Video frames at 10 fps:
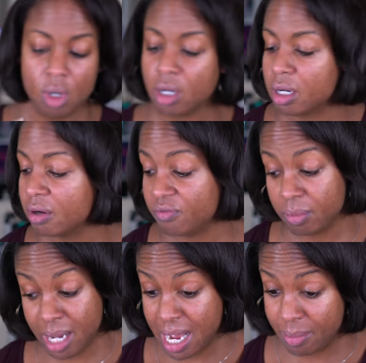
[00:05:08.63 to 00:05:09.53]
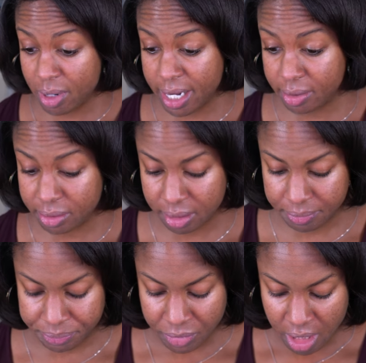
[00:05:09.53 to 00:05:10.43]
work for my eyebrows.
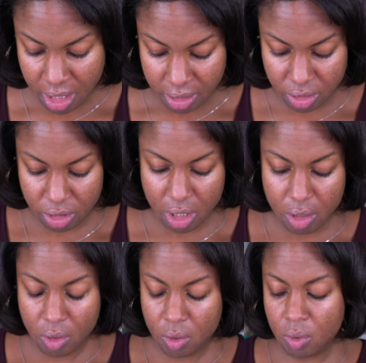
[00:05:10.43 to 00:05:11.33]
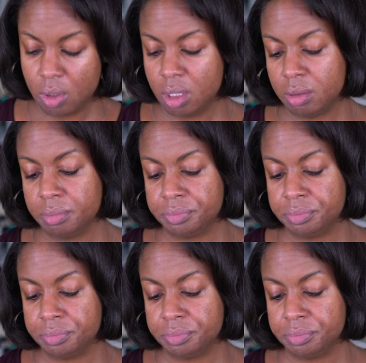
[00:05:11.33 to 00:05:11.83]
So